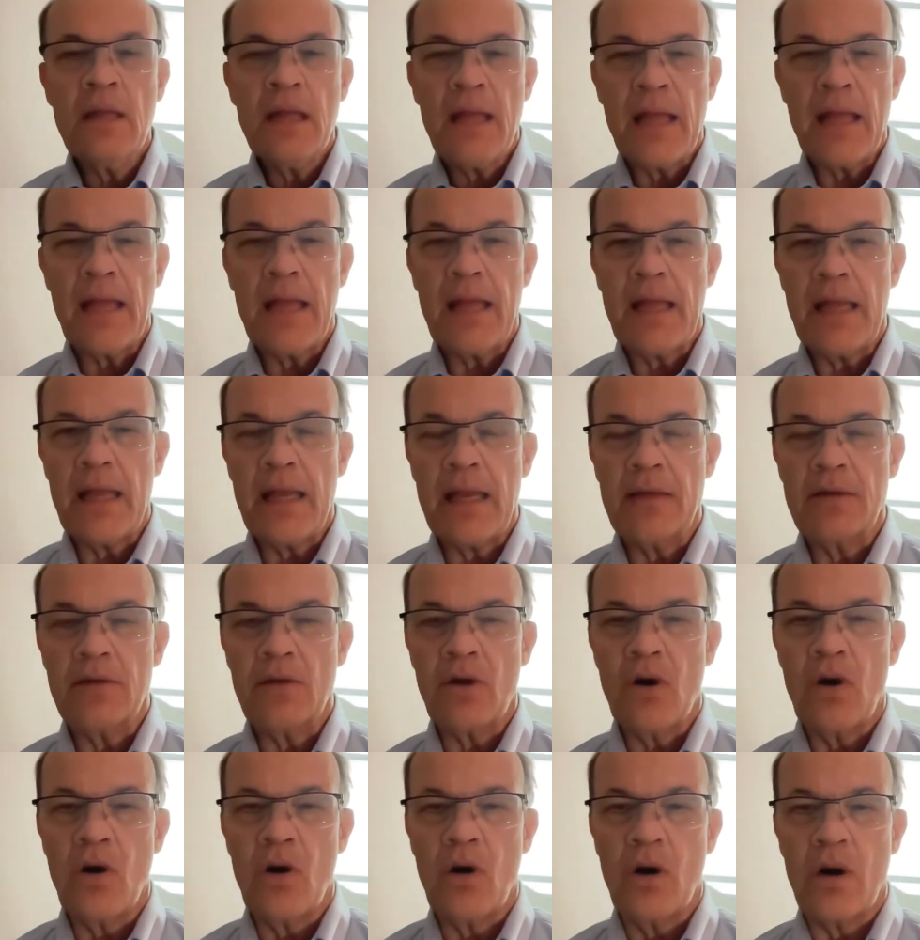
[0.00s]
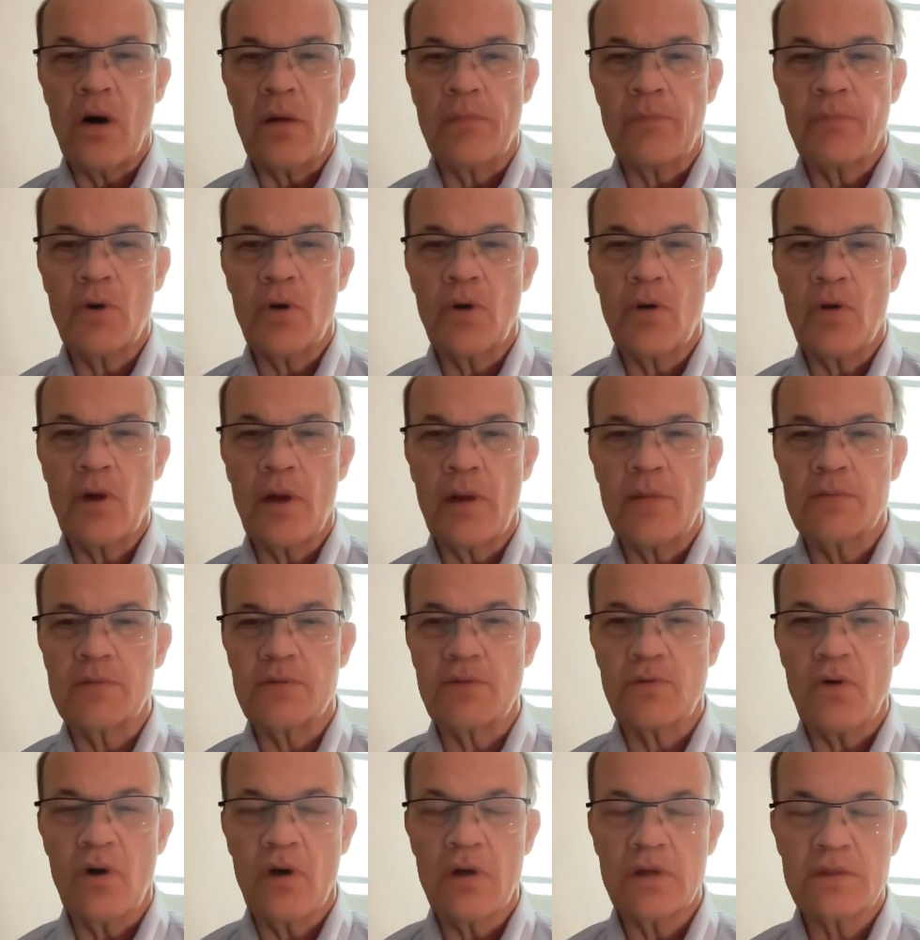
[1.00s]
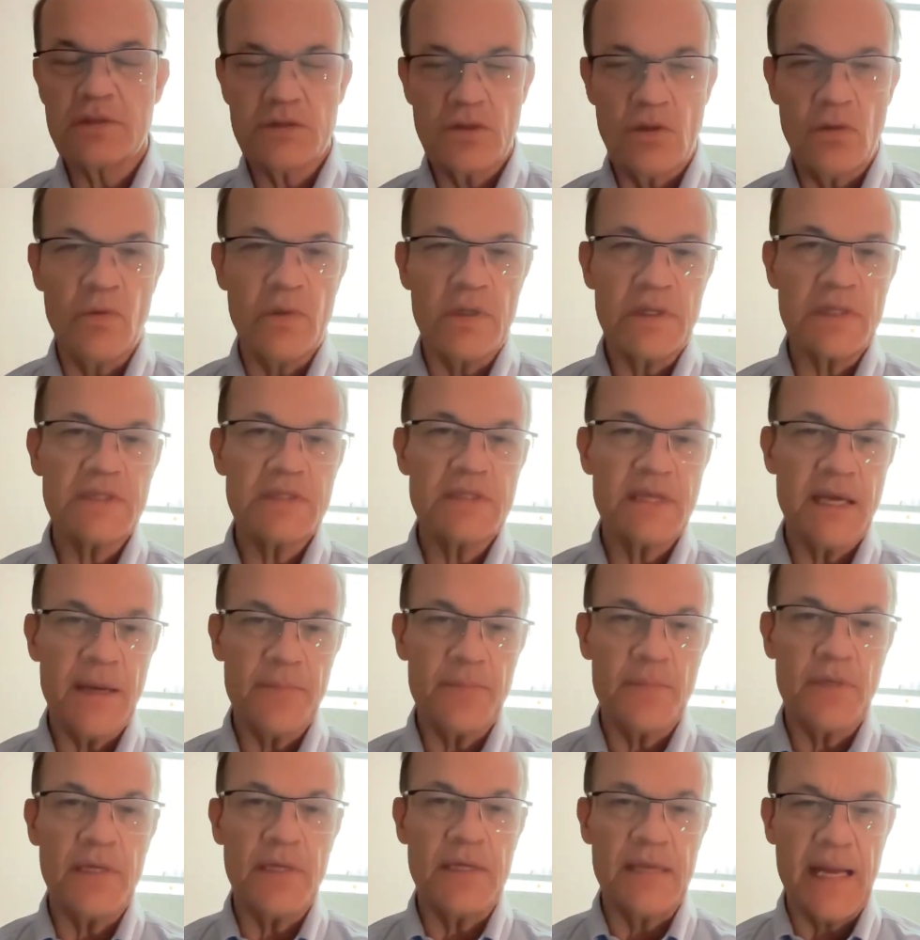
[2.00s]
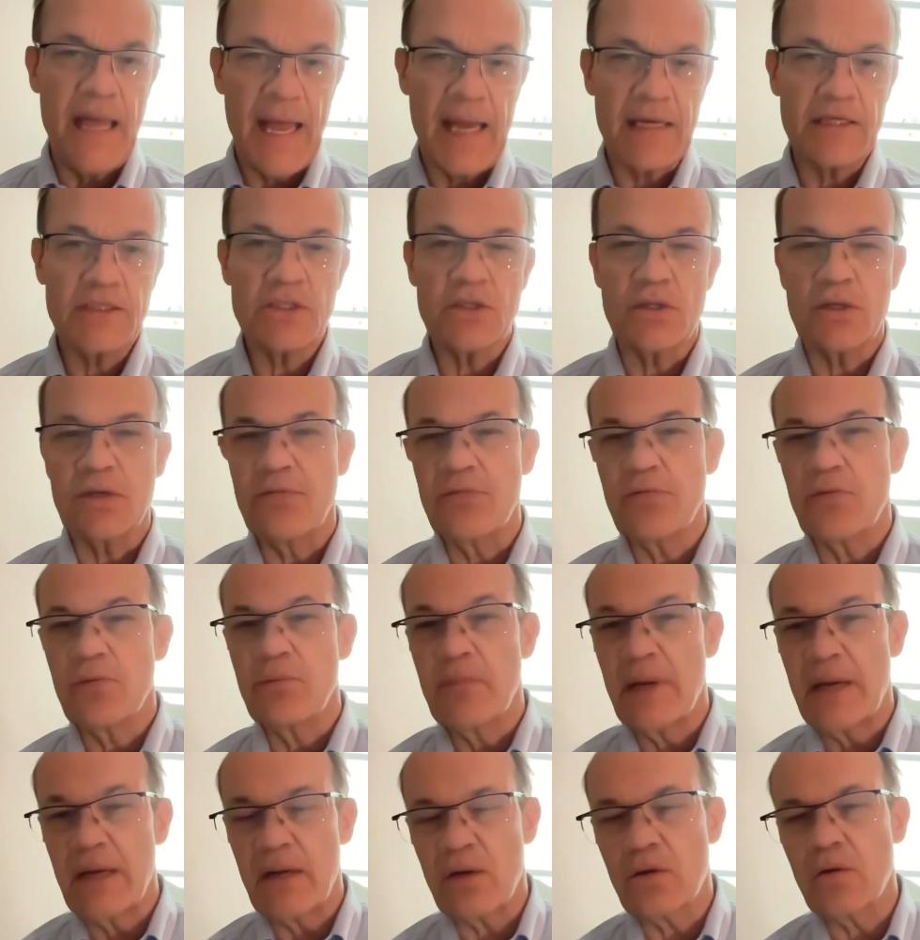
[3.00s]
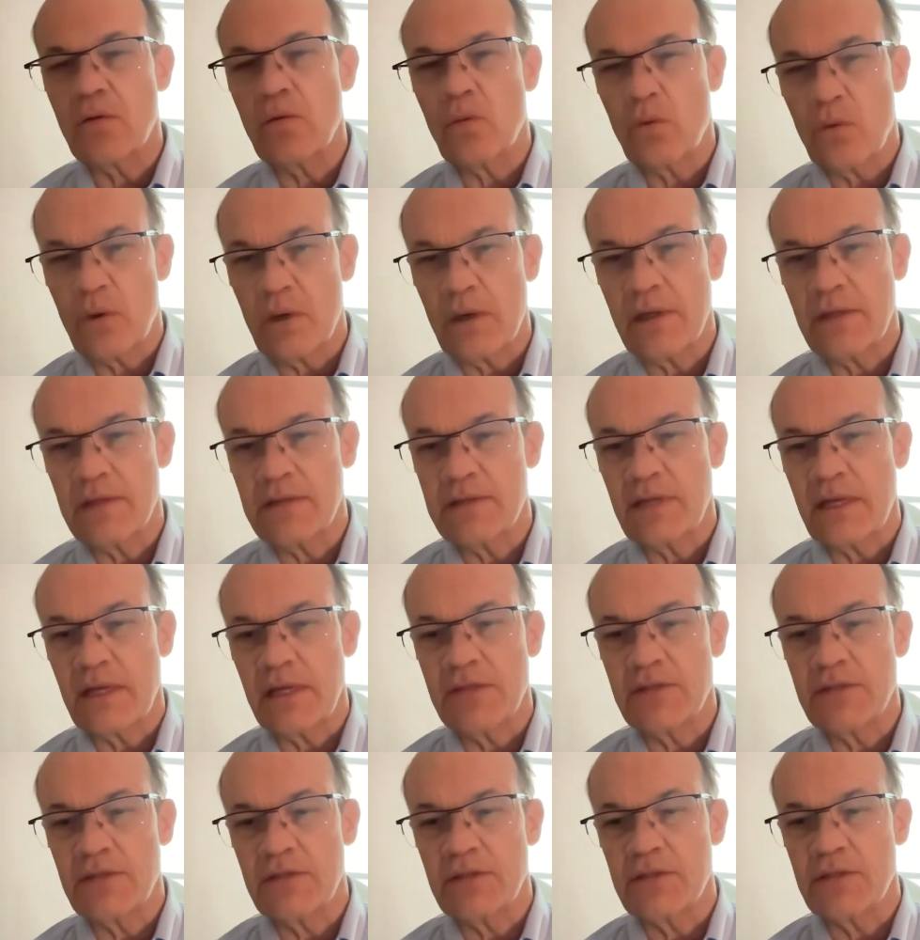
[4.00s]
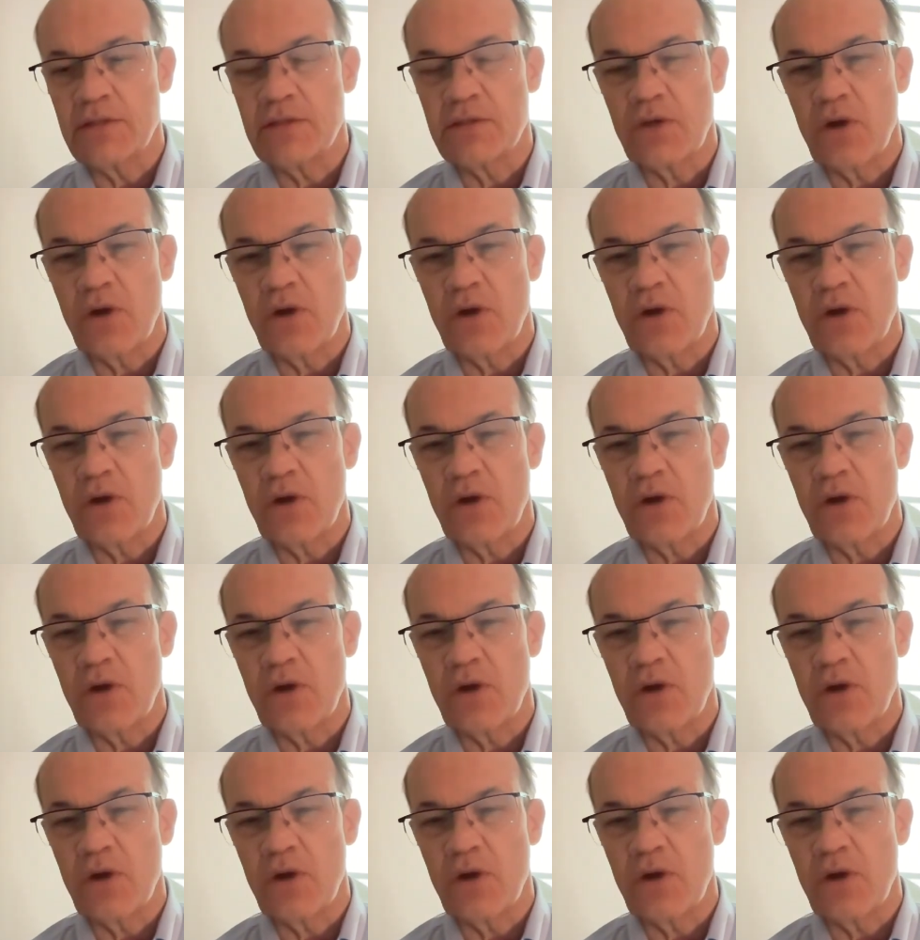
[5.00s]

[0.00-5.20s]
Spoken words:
and our programs are also accepted nationally for medical organizations.